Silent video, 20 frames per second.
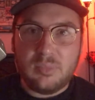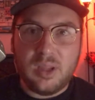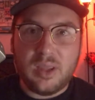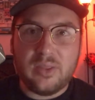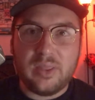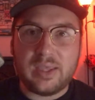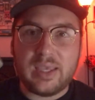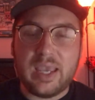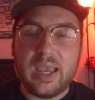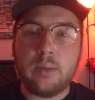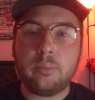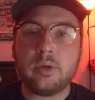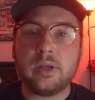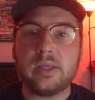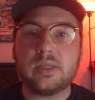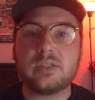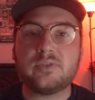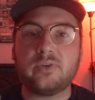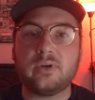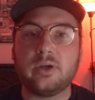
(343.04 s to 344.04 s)
the camera
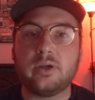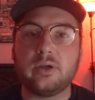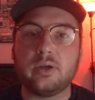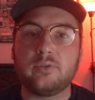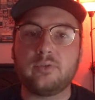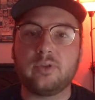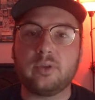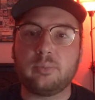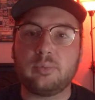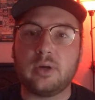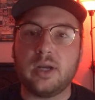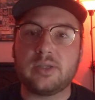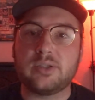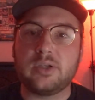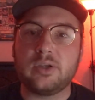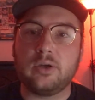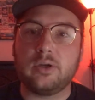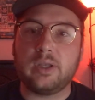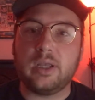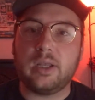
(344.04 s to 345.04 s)
is very good for the price
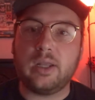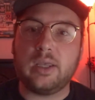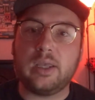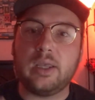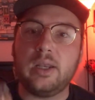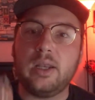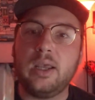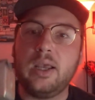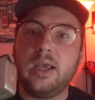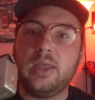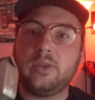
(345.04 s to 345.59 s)
that you're getting it.